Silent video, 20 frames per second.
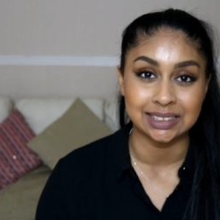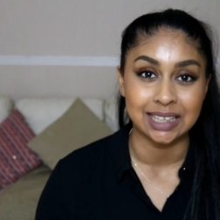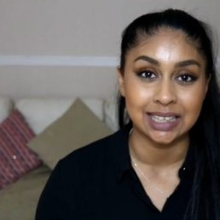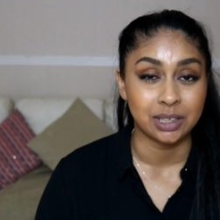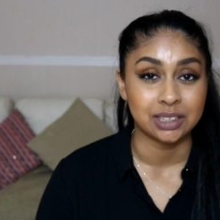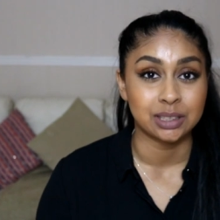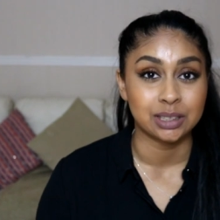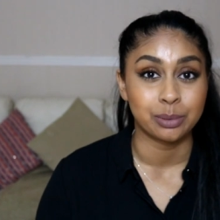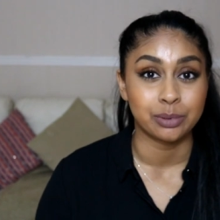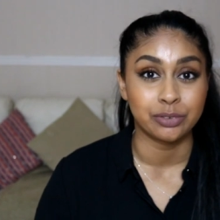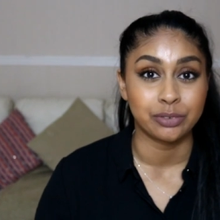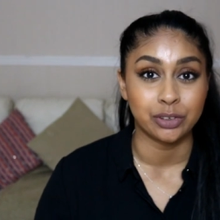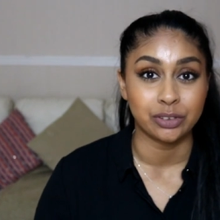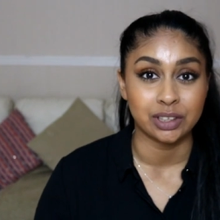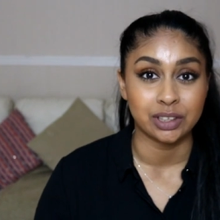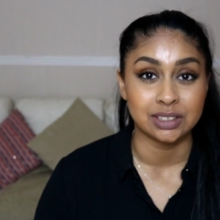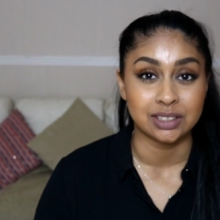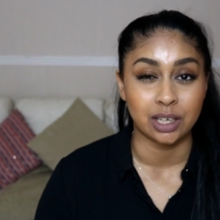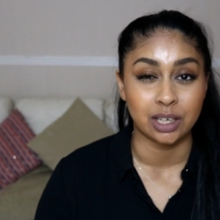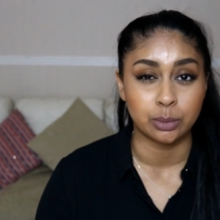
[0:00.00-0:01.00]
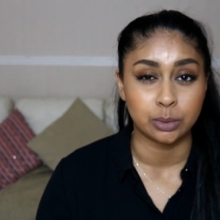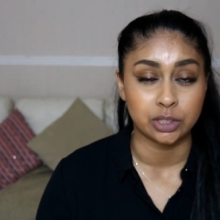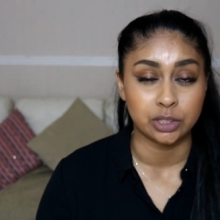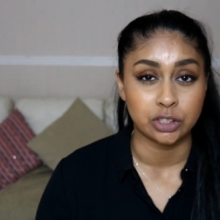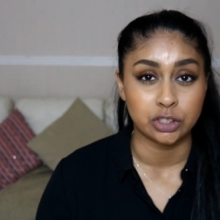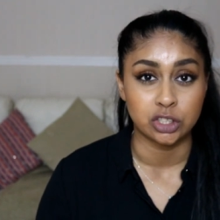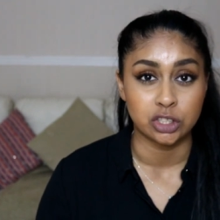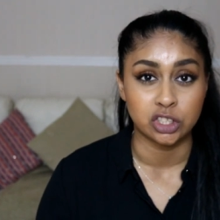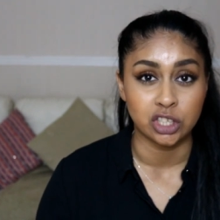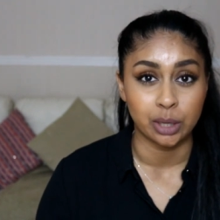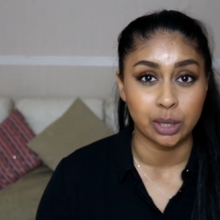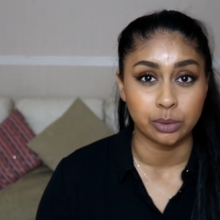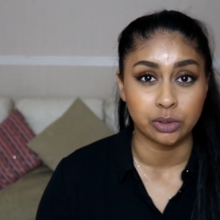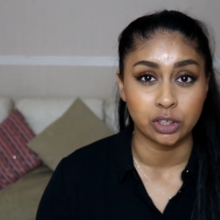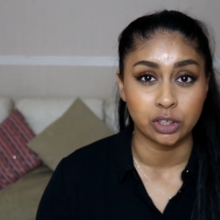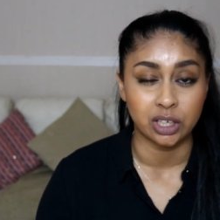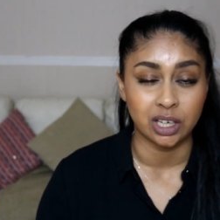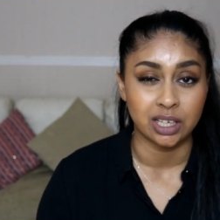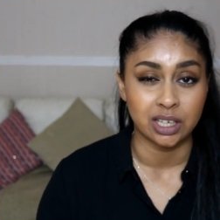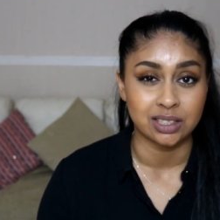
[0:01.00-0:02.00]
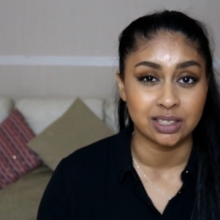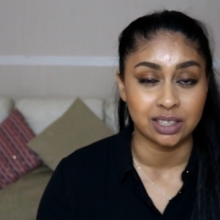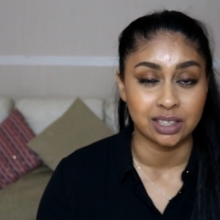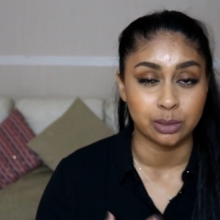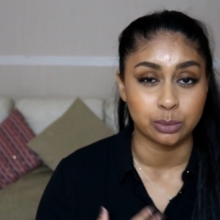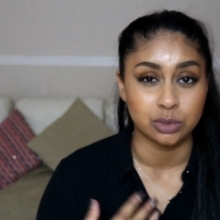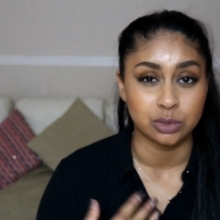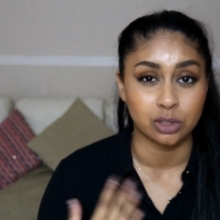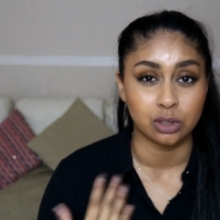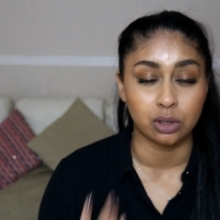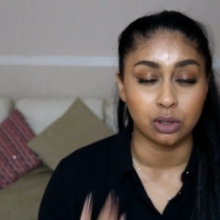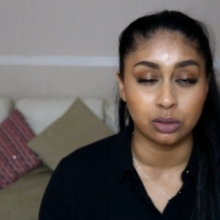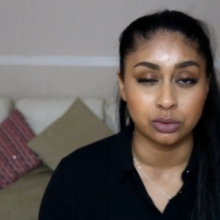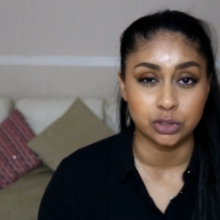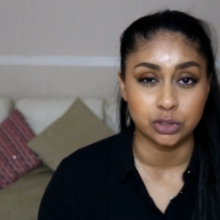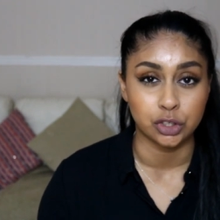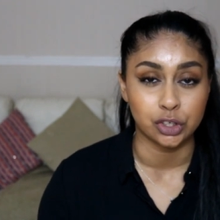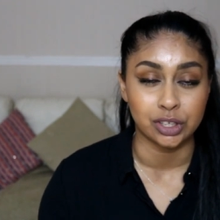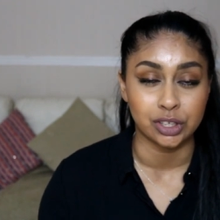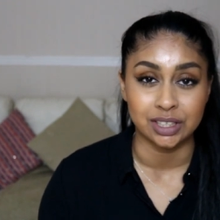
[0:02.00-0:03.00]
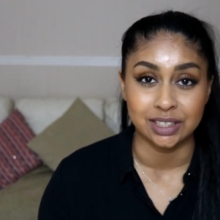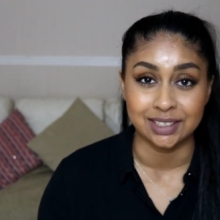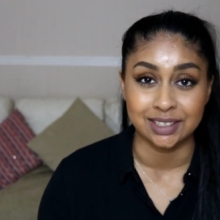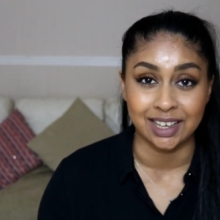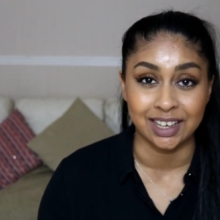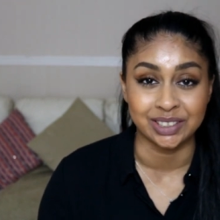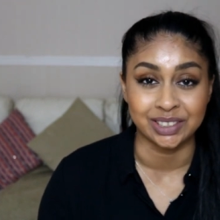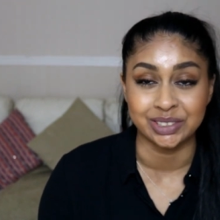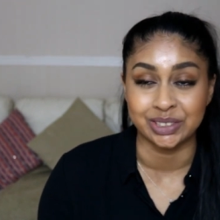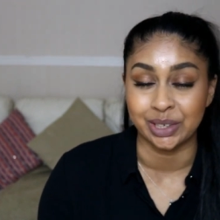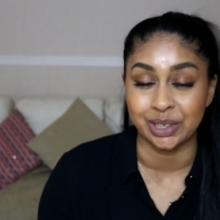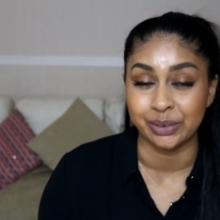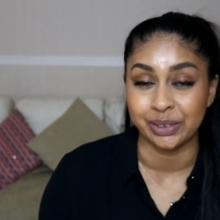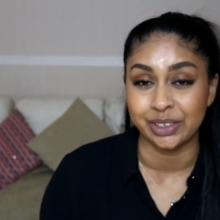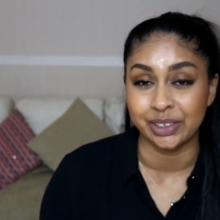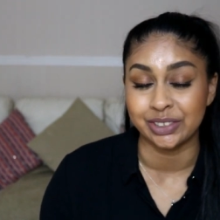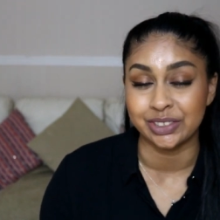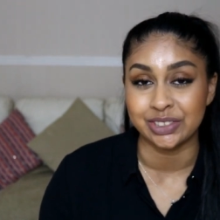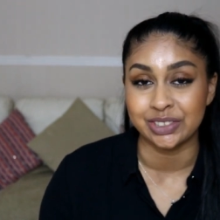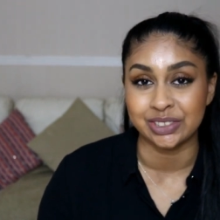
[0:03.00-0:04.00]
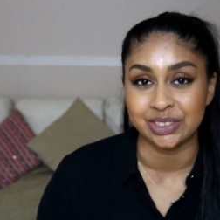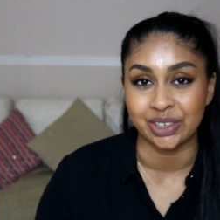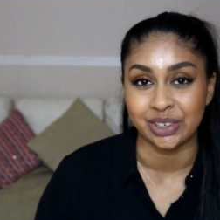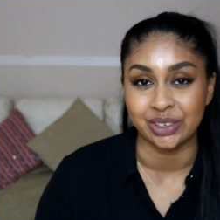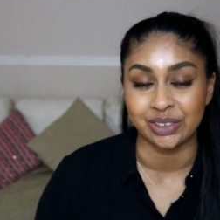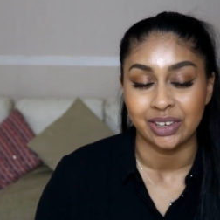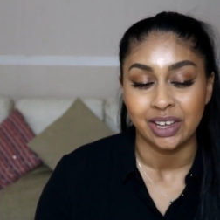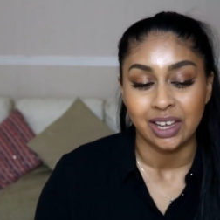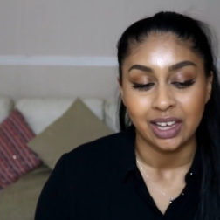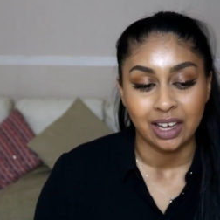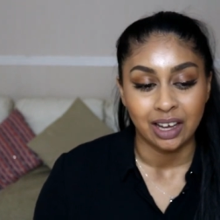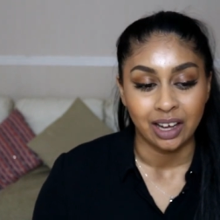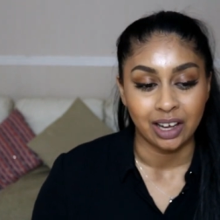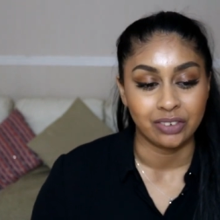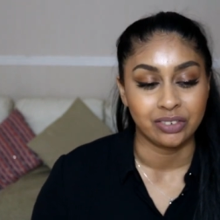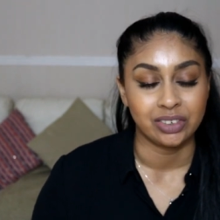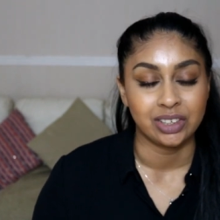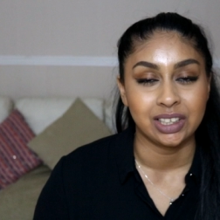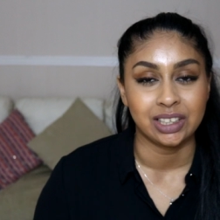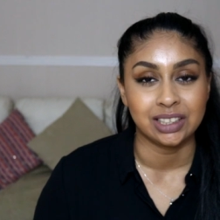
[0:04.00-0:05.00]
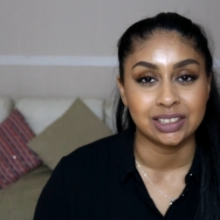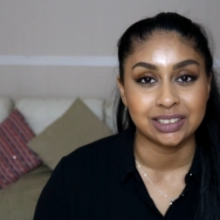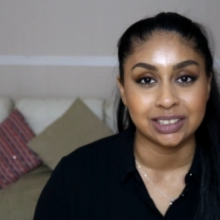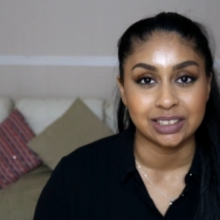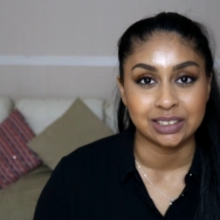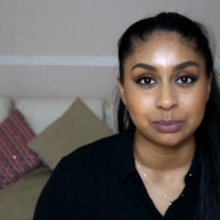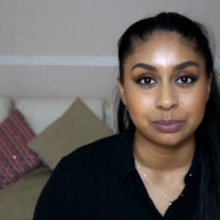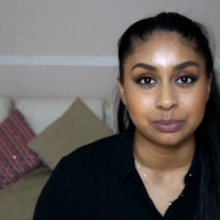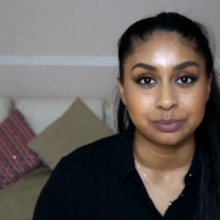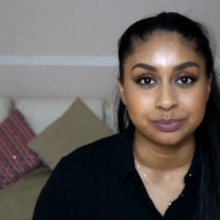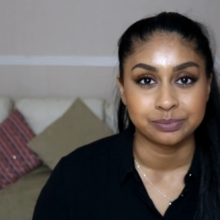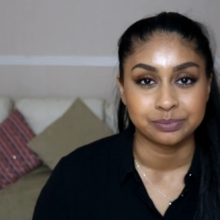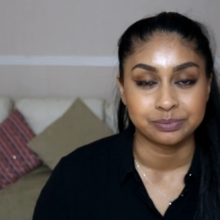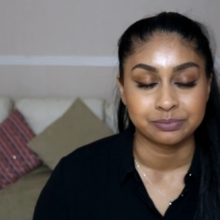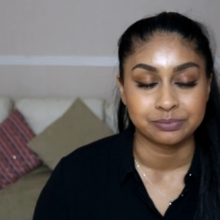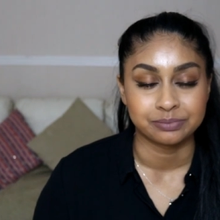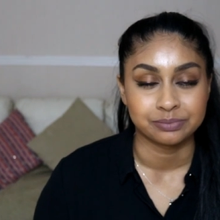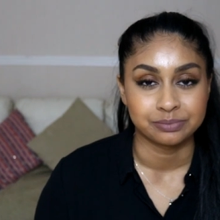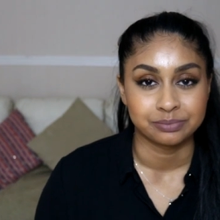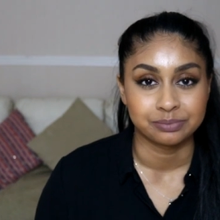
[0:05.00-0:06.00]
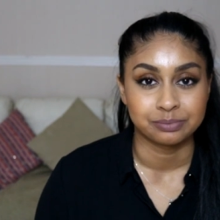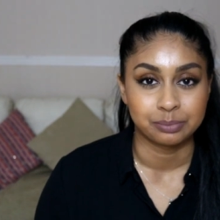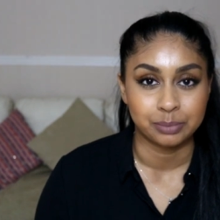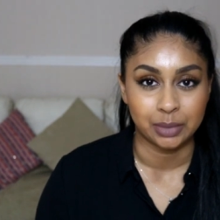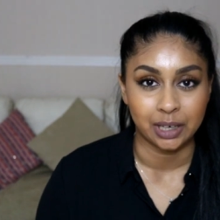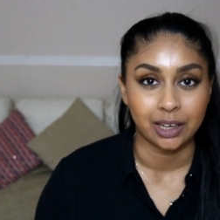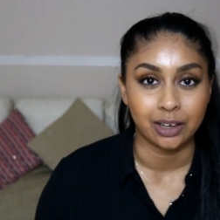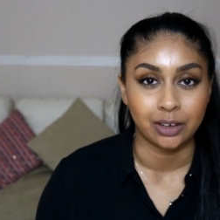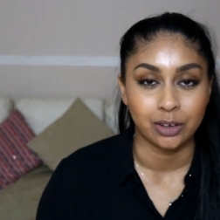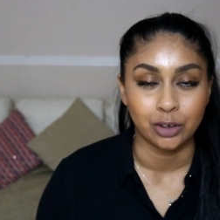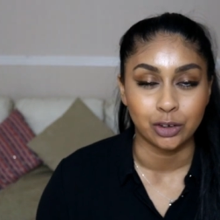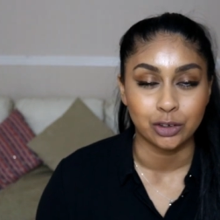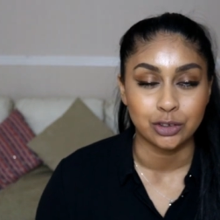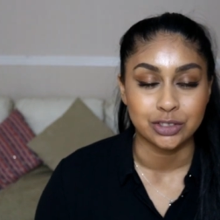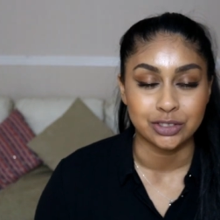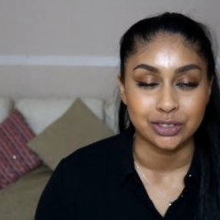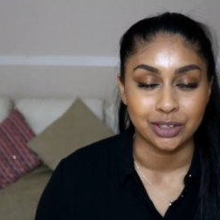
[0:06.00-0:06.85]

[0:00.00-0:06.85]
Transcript: Picked up a few things that I wanted to share with you guys, and there was a lot of student discounts going on, so I really did buy a lot.